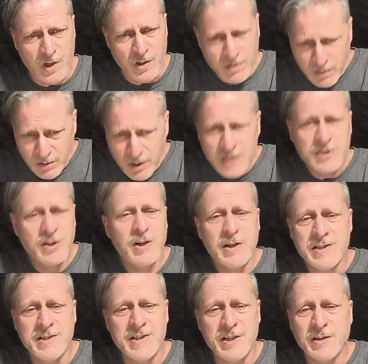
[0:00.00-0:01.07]
As long
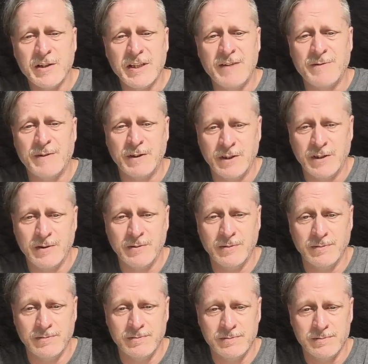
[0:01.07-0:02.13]
as they're left alone,
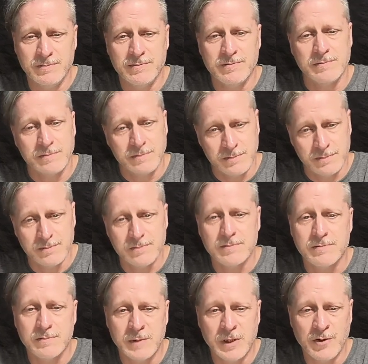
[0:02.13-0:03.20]

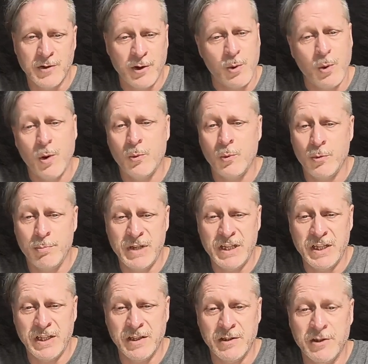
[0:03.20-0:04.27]
well, the quote would
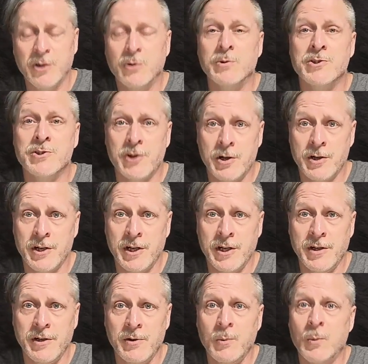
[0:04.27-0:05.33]
be, "Don't start
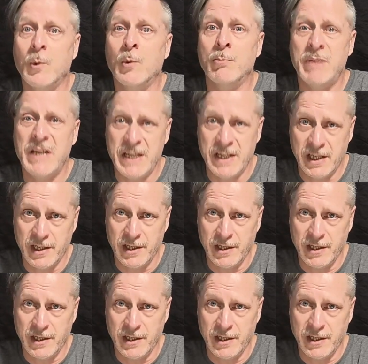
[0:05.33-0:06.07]
none, won't be none."